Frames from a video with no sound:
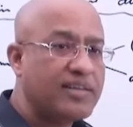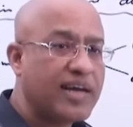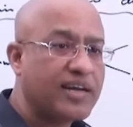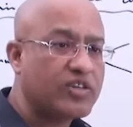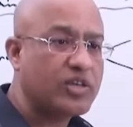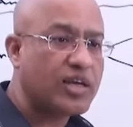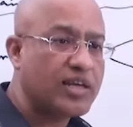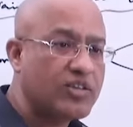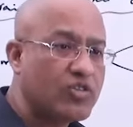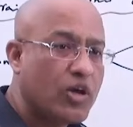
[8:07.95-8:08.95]
directed
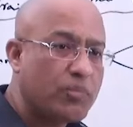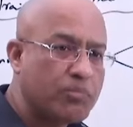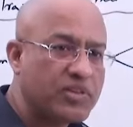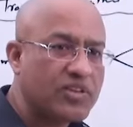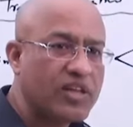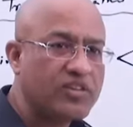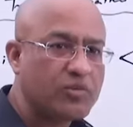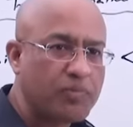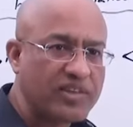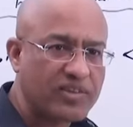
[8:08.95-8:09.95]
against muscle
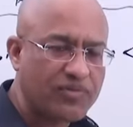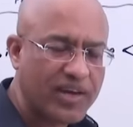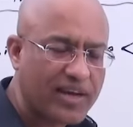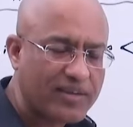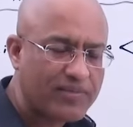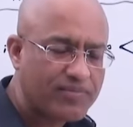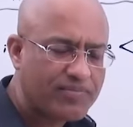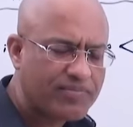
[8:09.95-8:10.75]
specific